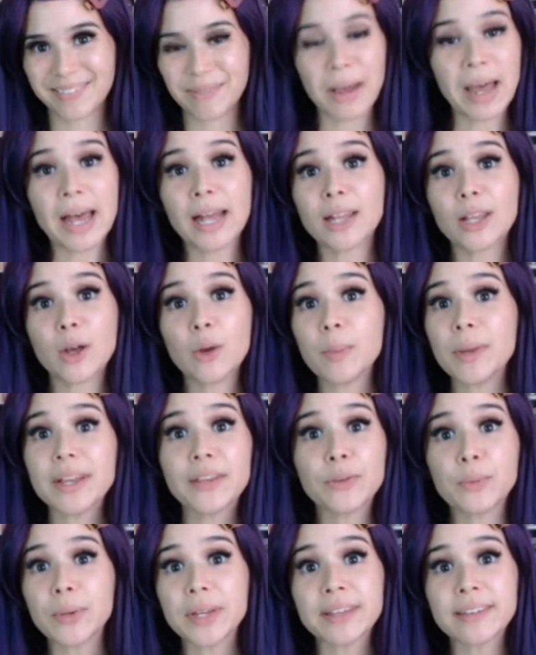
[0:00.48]
Hello my
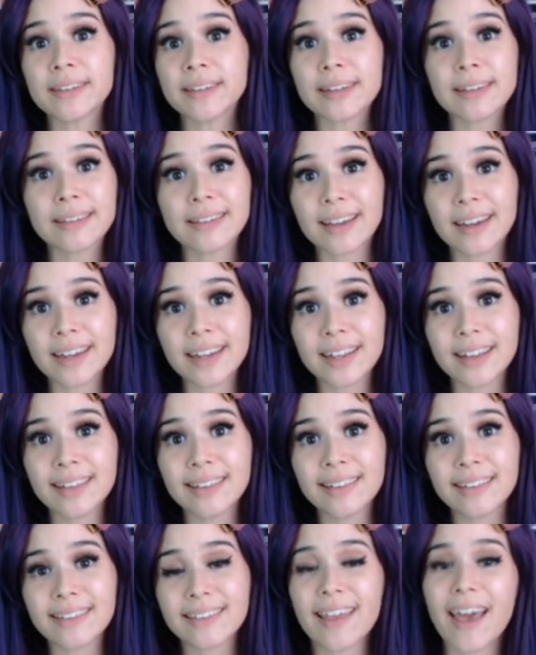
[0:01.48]
sweet little
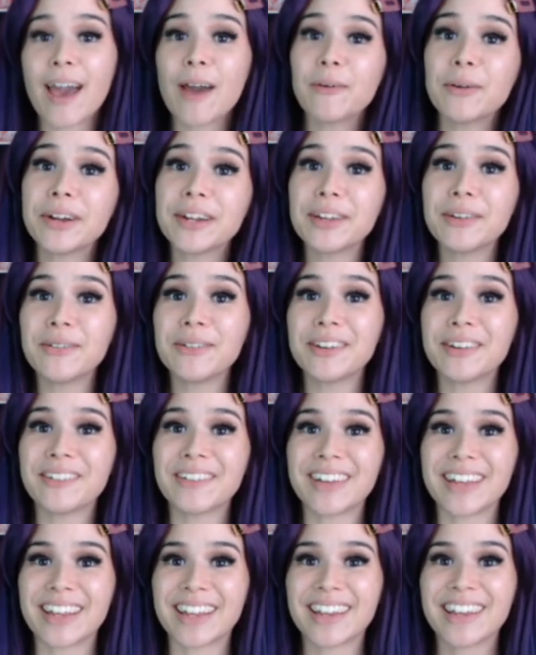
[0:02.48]
succulents. How are you
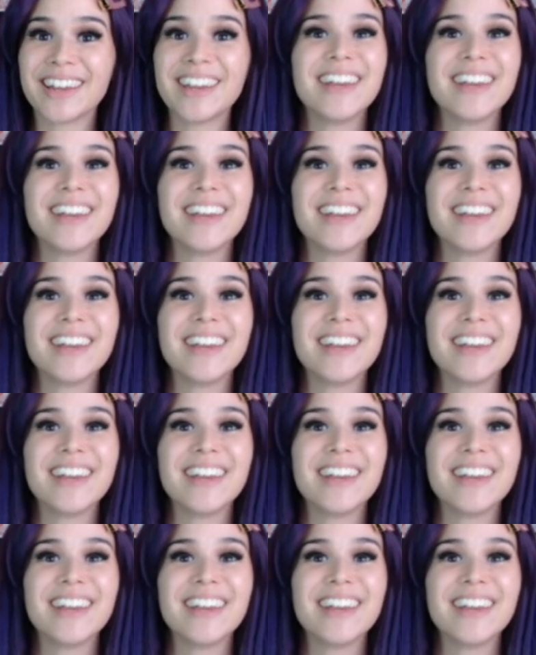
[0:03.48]
doing?